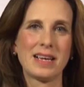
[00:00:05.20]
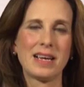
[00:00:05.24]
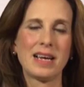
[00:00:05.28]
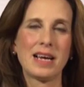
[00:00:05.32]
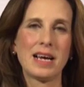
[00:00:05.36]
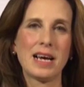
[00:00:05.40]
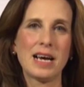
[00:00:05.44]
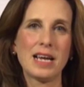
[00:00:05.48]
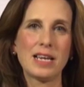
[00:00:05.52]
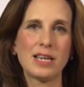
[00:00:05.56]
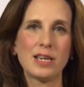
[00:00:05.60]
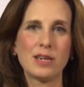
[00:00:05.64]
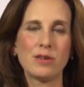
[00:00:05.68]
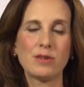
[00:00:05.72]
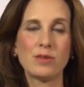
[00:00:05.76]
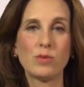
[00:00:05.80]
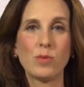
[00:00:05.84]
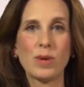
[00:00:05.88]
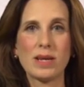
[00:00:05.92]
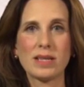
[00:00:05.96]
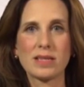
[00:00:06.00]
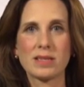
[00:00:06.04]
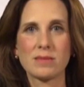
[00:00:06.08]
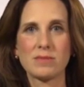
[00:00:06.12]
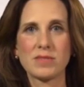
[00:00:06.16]
Hello and
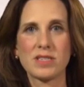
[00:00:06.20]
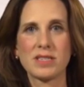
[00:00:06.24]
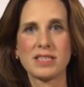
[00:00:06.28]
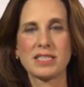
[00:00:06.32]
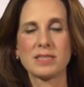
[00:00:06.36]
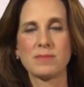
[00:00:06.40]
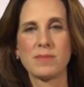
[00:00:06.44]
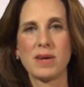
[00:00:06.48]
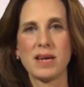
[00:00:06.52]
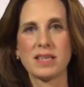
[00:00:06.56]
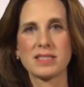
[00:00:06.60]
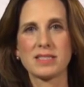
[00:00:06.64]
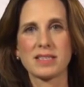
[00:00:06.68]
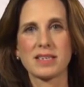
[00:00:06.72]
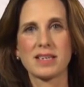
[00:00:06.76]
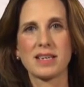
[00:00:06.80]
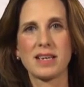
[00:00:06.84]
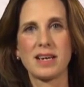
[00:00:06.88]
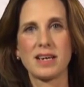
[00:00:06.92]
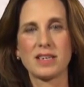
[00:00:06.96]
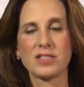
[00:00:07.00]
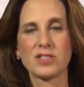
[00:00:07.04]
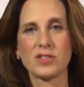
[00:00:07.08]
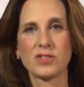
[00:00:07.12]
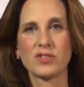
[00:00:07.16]
welcome to this
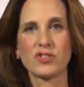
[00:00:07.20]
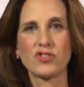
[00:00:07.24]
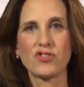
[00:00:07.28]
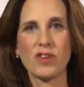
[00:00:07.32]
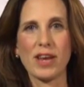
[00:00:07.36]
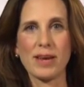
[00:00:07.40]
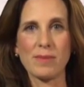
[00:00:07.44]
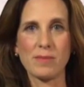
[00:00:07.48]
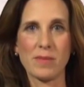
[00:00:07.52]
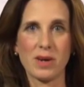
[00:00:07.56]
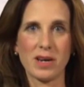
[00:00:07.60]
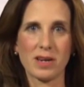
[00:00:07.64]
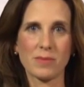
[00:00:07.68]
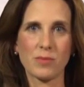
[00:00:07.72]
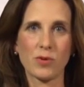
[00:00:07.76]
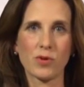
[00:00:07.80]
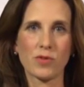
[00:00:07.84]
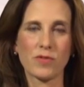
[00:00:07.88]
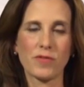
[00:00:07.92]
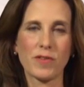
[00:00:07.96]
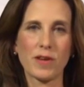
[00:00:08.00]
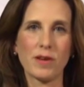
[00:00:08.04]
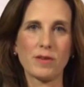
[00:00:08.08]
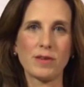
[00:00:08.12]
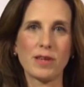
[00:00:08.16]
masterclass on trademark
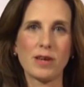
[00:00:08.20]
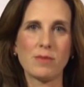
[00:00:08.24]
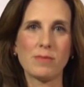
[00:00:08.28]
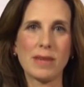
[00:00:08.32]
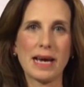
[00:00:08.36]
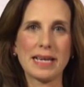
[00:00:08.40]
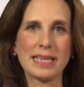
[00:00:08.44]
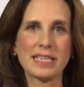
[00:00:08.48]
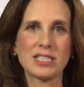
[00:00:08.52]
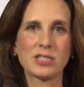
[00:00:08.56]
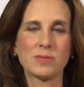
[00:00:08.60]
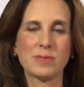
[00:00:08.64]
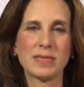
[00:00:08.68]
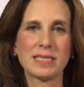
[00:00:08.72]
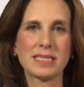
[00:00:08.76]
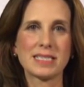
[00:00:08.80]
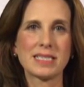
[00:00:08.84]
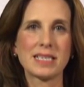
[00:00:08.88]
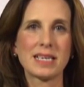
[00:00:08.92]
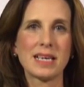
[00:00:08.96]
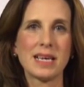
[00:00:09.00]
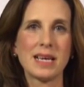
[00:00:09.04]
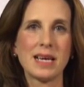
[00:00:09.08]
portfolio management.